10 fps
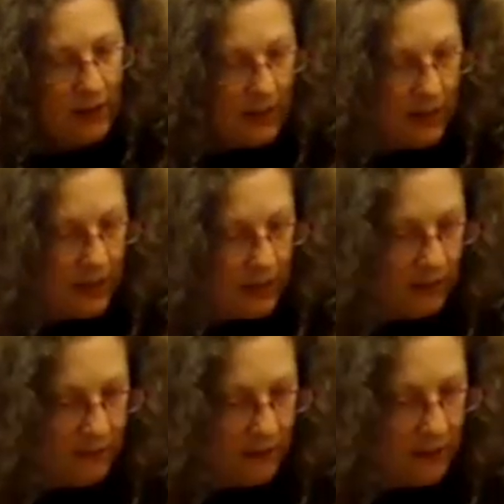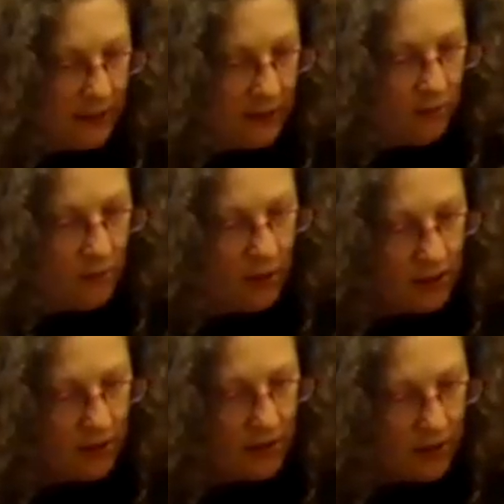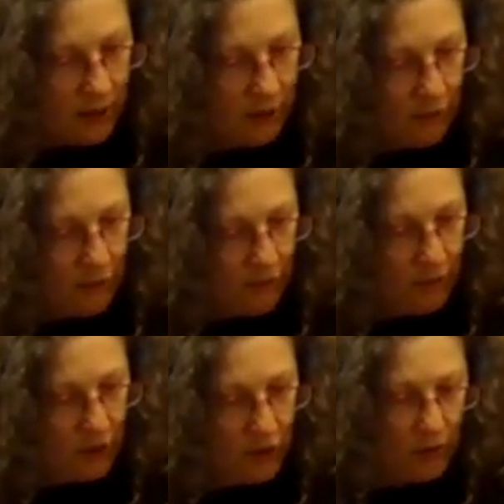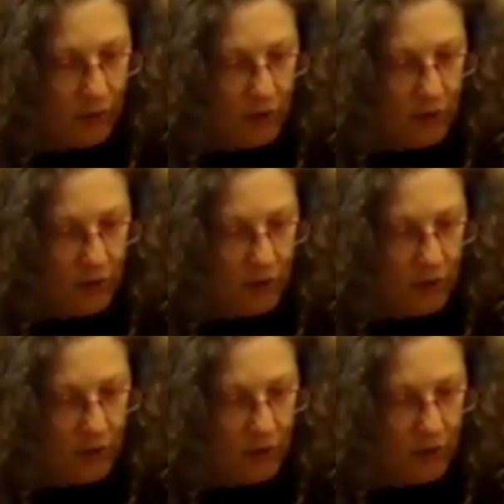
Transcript: And then the final one, so from the top.